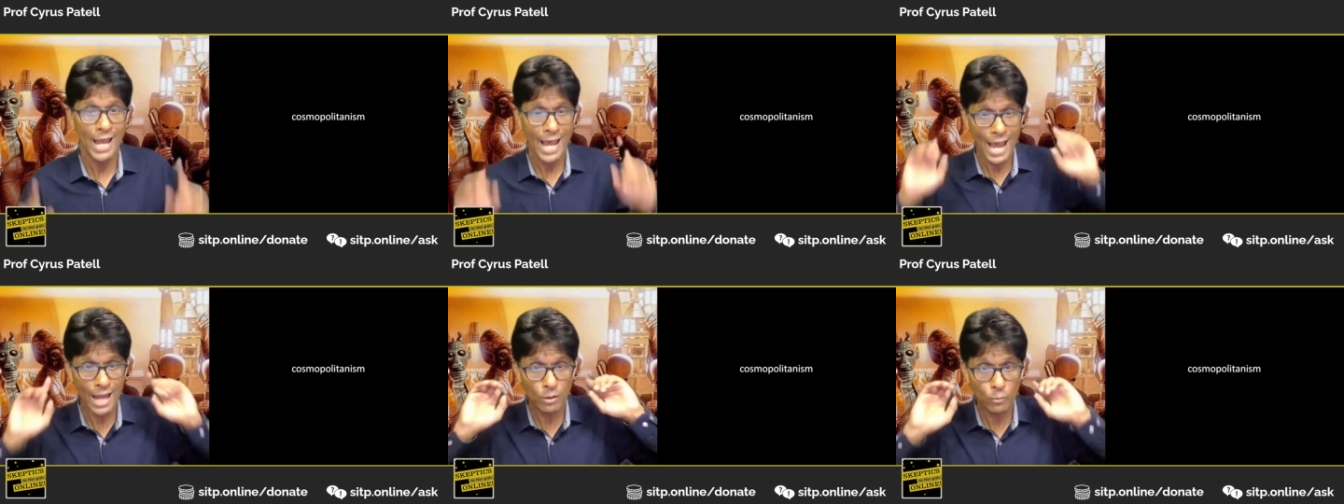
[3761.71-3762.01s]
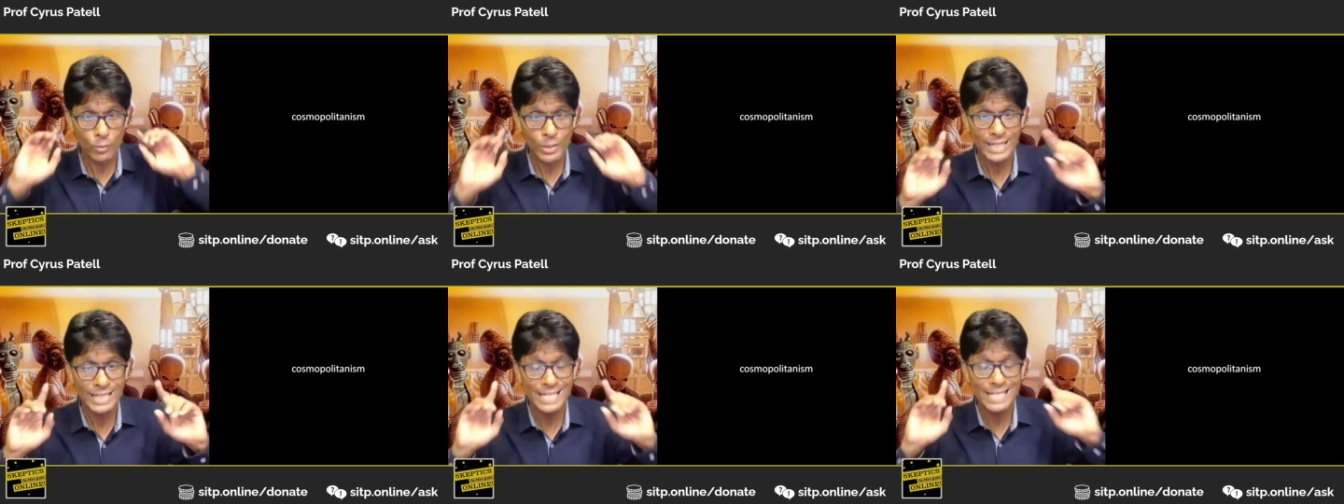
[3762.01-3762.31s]
and
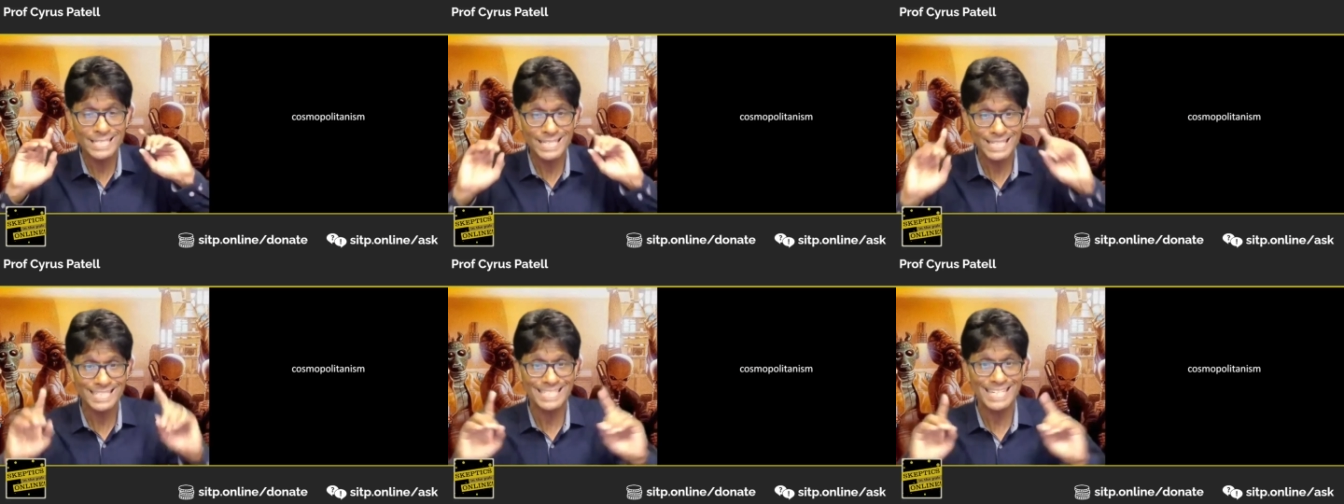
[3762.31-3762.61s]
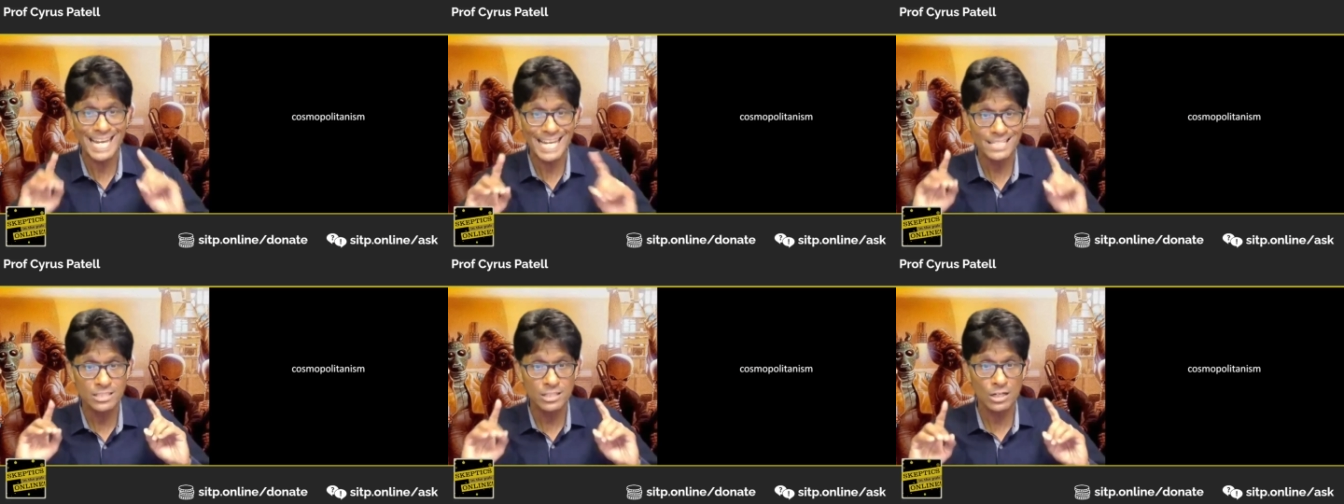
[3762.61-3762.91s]
we need to
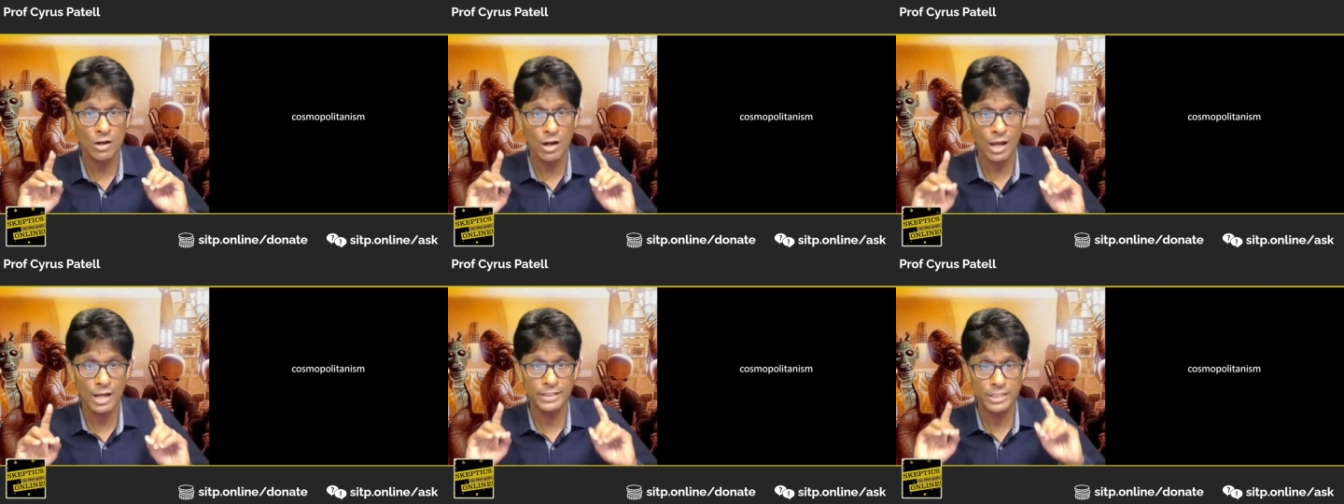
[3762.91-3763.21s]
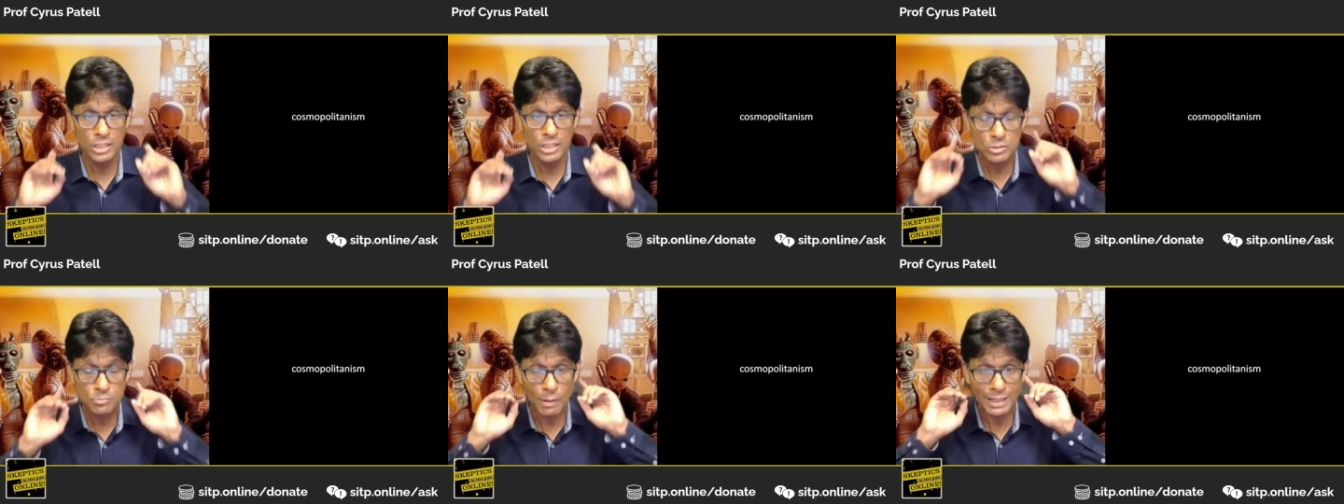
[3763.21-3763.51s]
test our
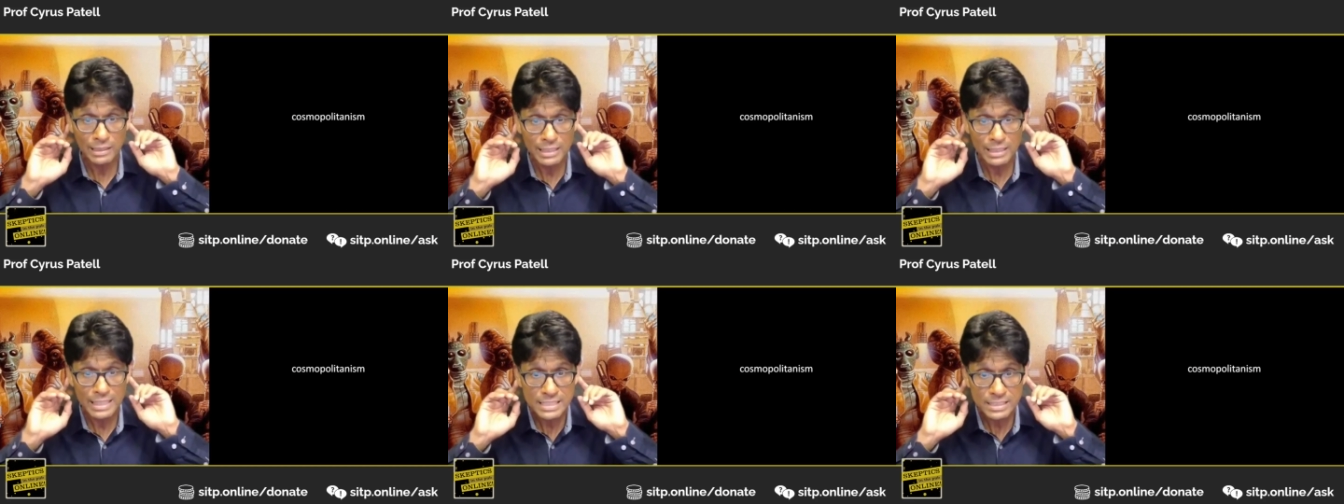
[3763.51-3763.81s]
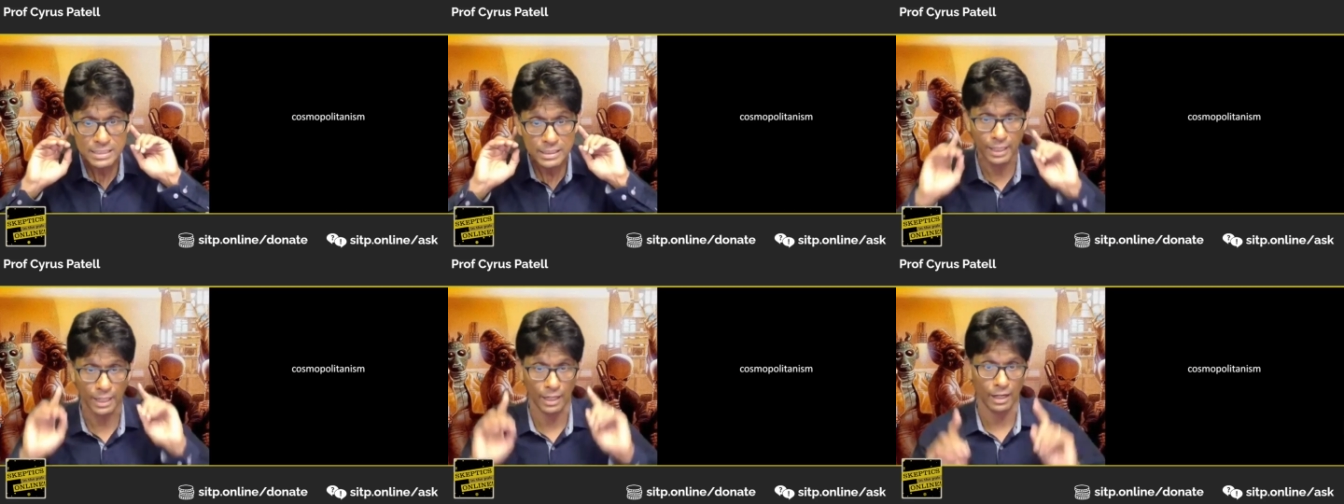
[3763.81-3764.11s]
ideas by
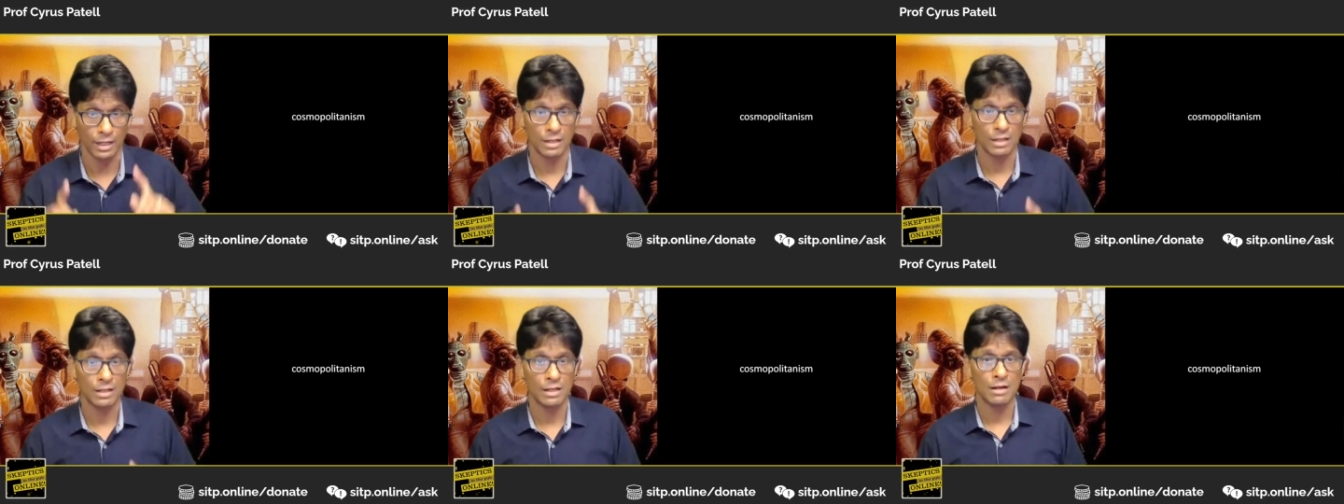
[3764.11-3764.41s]
listening,